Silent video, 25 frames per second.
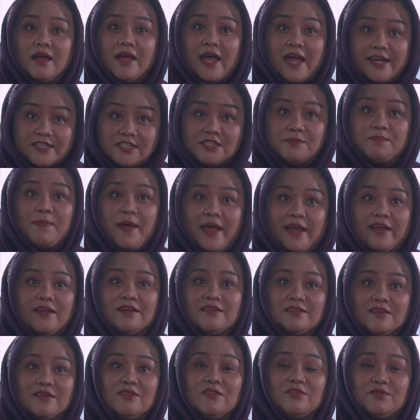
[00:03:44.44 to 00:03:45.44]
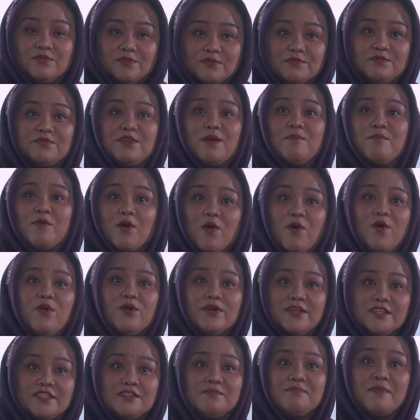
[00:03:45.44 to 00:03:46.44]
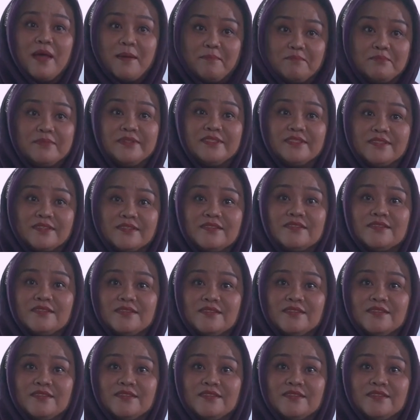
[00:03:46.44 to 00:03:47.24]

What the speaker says: expects from all its members.